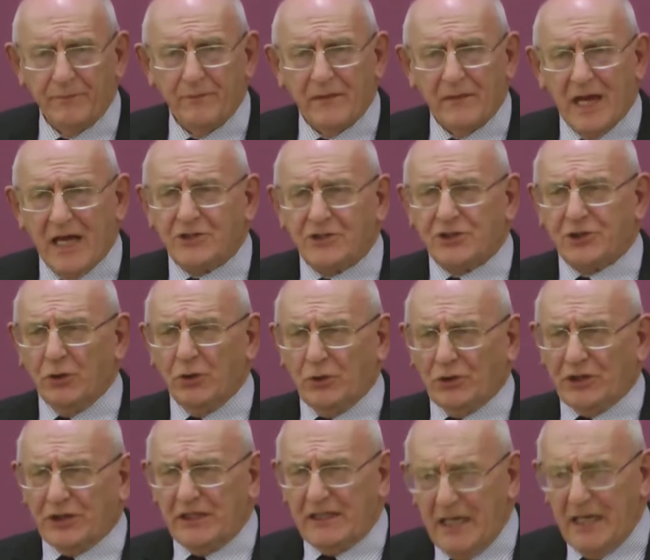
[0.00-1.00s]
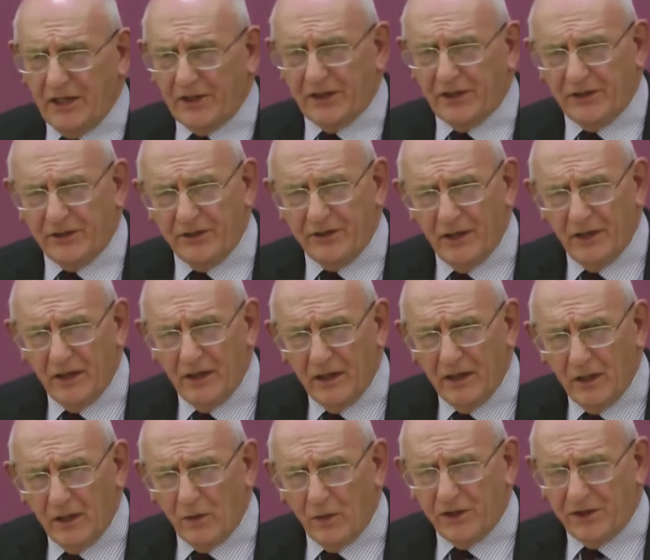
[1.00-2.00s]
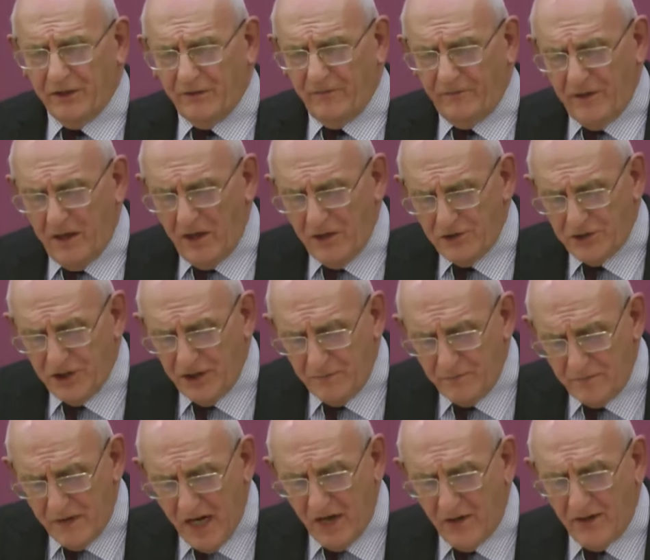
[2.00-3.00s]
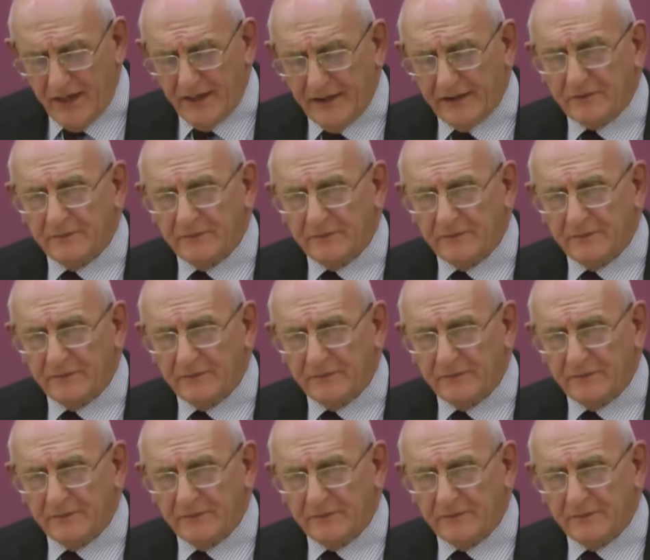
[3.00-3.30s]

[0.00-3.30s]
associated with the Virgin Mary.